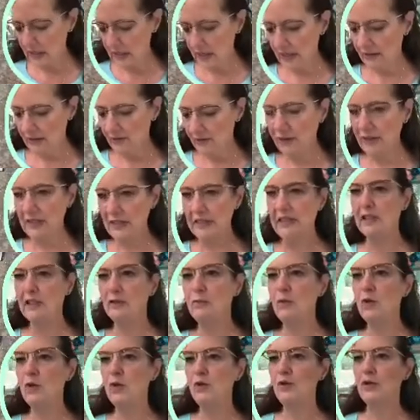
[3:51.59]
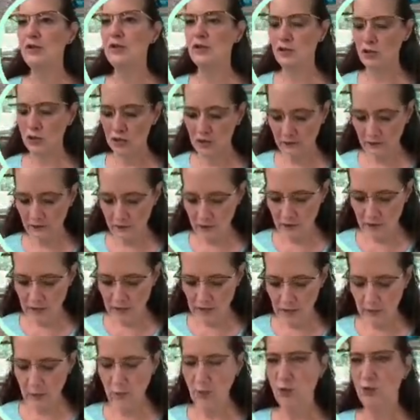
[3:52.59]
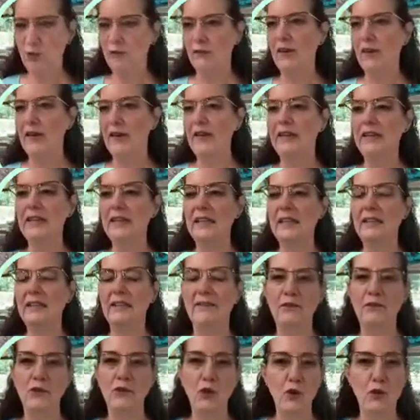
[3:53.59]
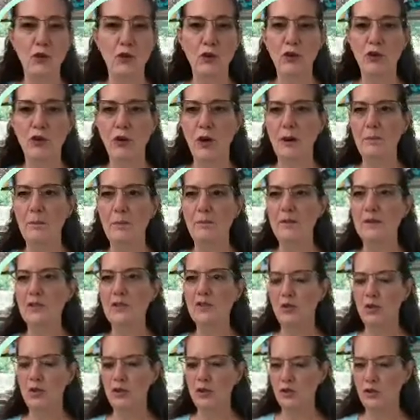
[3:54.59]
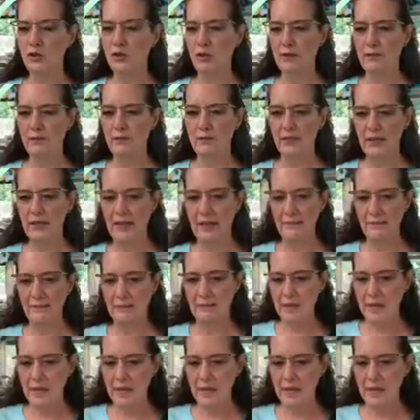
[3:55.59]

If I need to move it to a different table or if I need to go to a crop, this one's great for that.